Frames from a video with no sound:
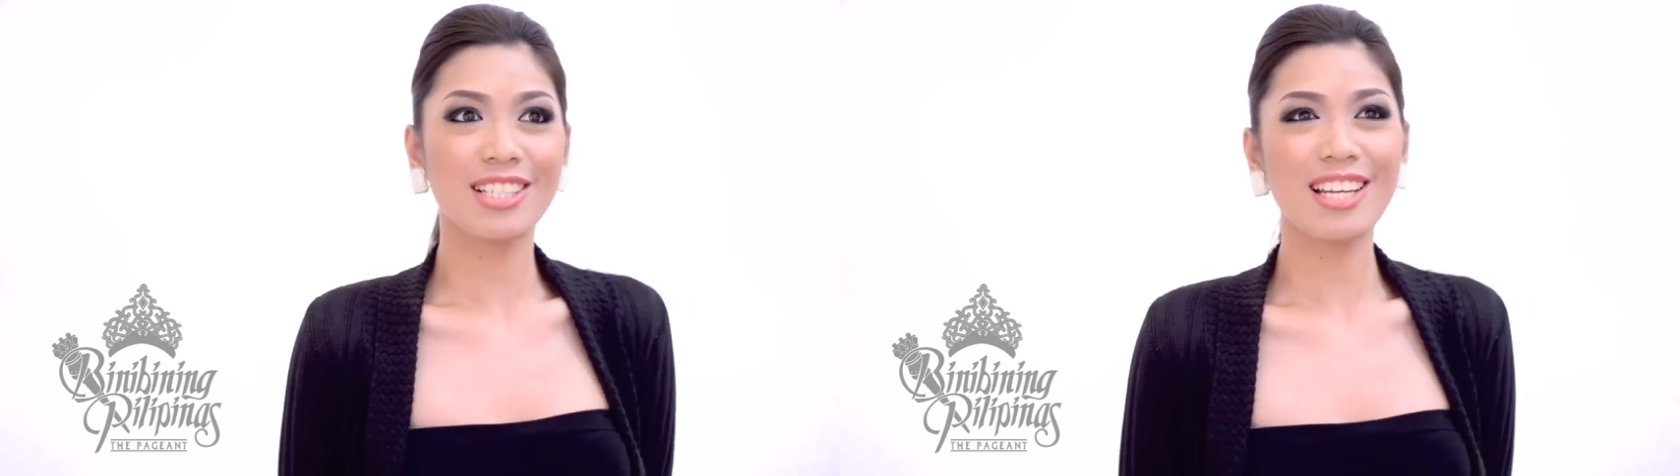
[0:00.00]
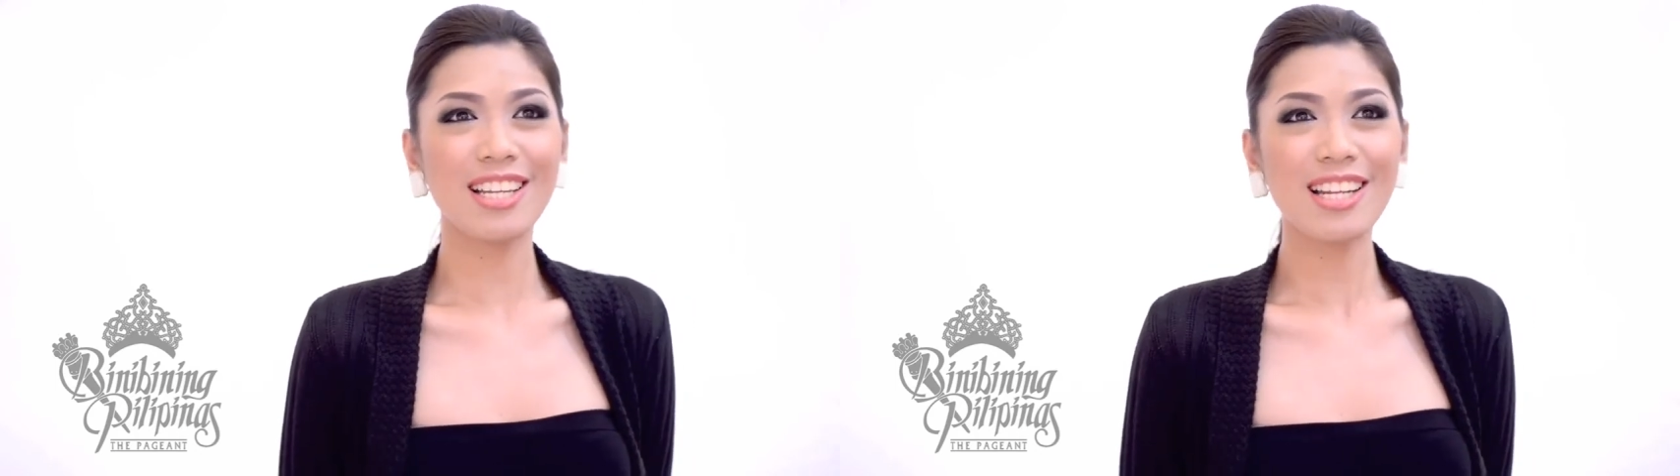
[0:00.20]

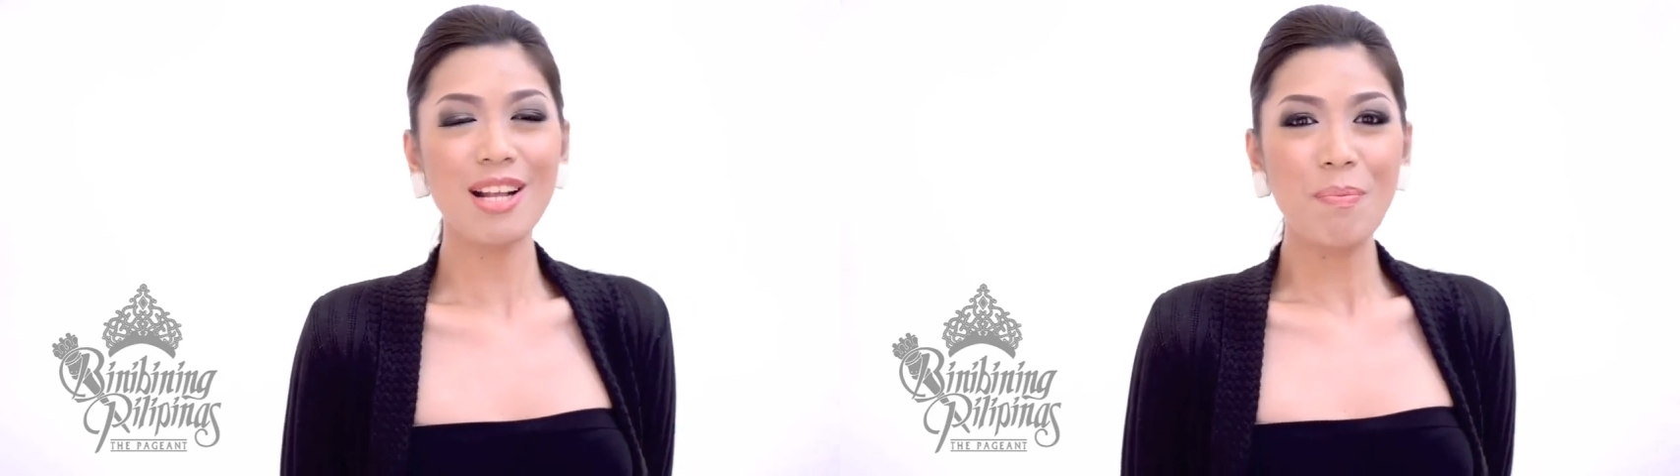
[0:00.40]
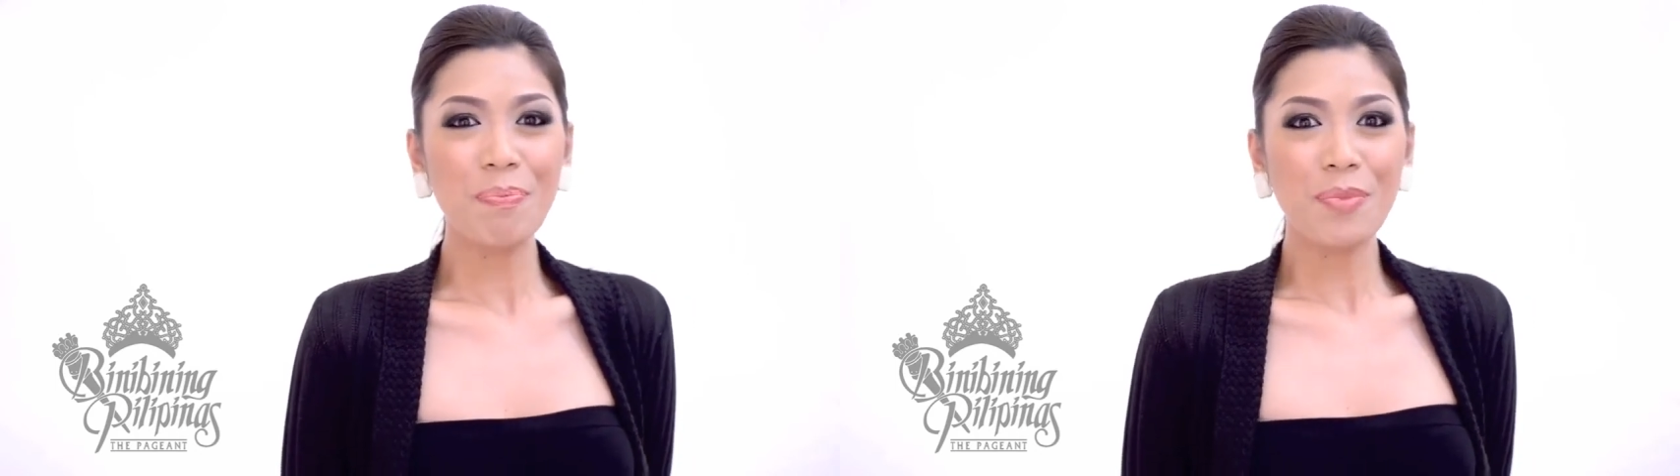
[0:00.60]
And
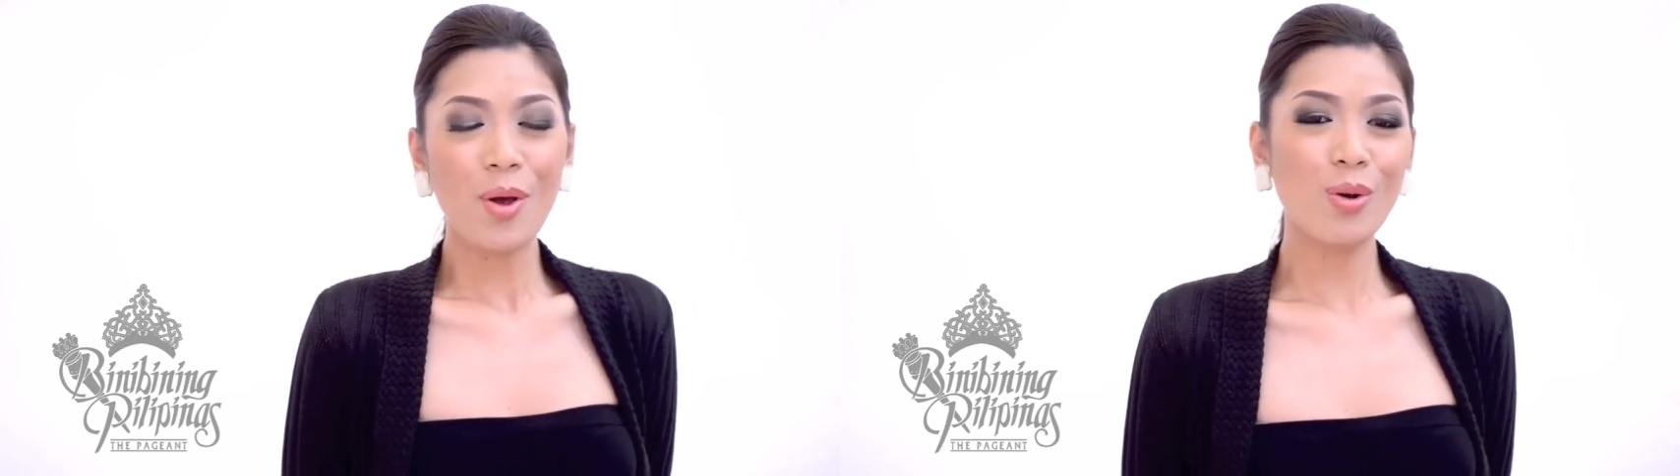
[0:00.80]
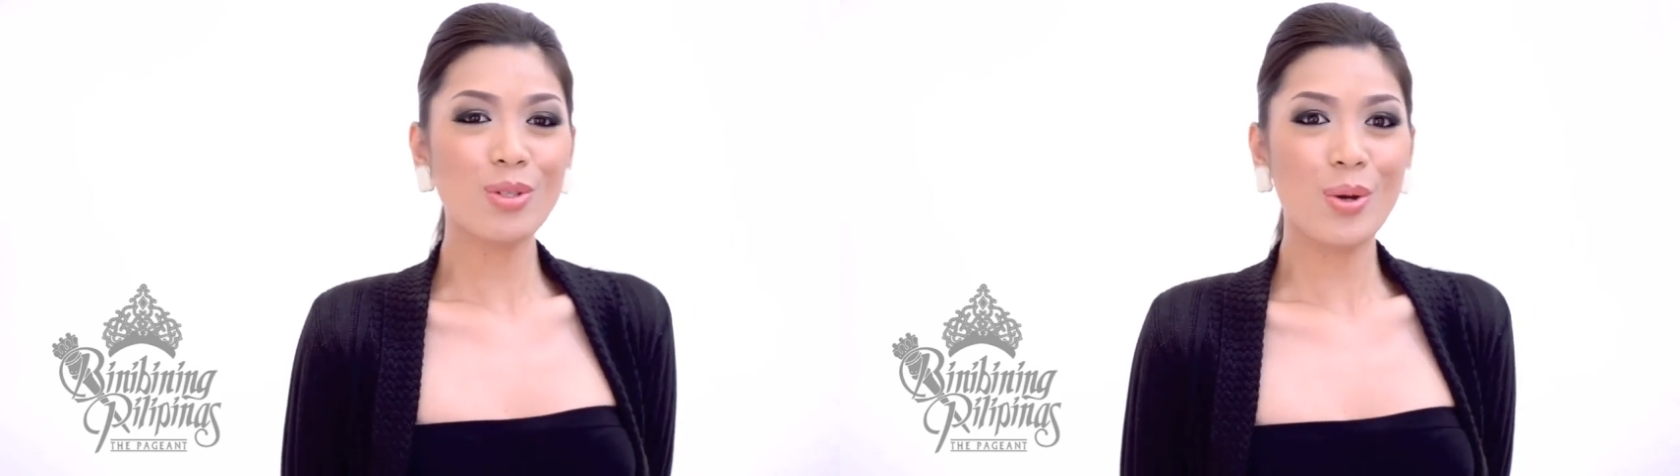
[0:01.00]

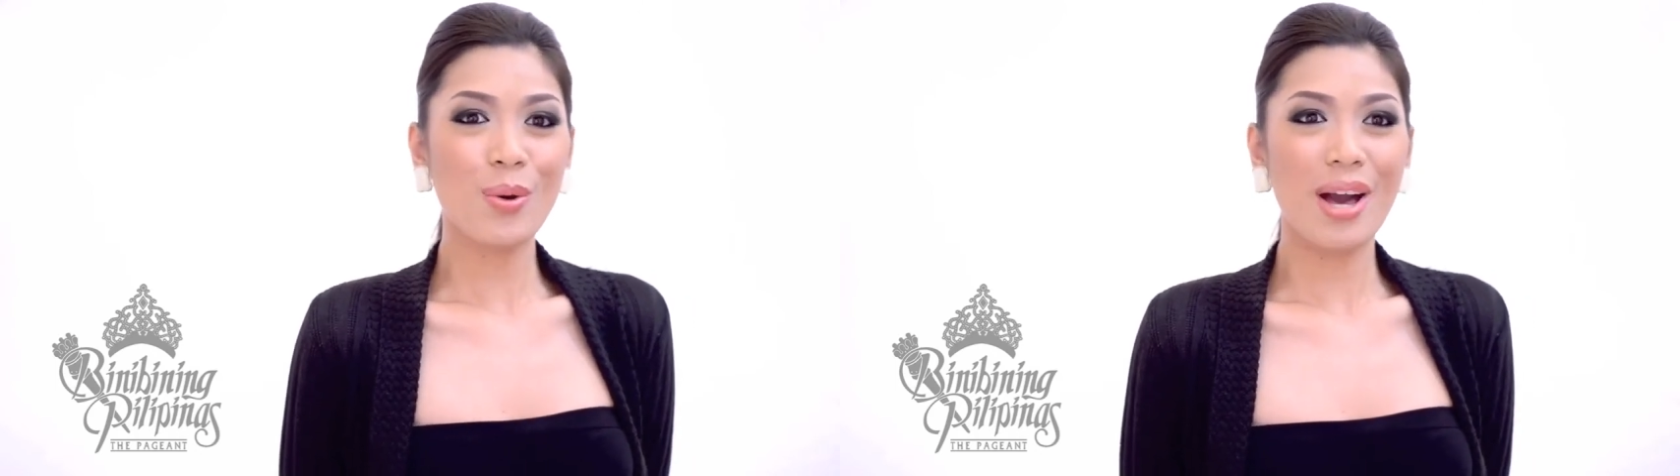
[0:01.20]
also,